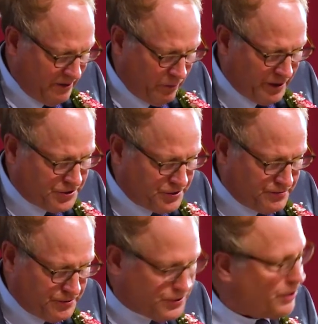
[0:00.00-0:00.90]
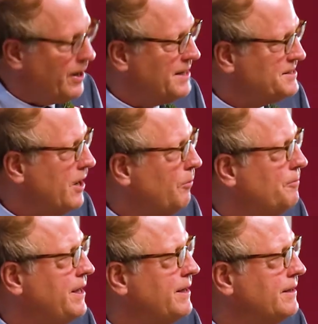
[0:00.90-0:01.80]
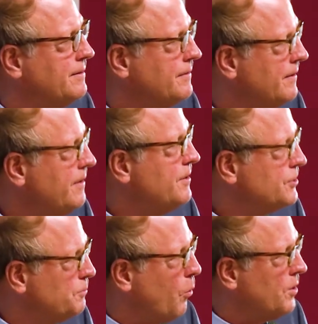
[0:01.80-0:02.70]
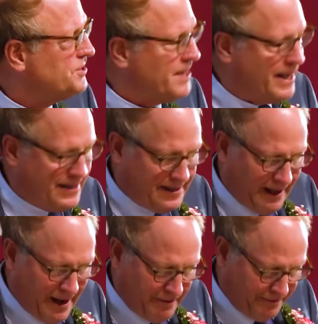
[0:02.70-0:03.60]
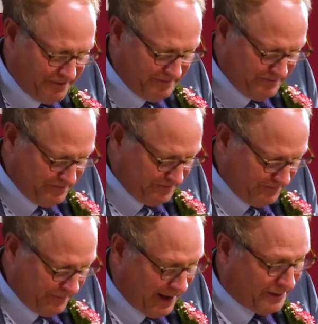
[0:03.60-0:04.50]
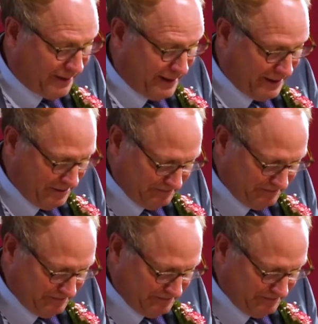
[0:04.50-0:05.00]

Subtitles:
which sure has helped me in sports and in life, I think.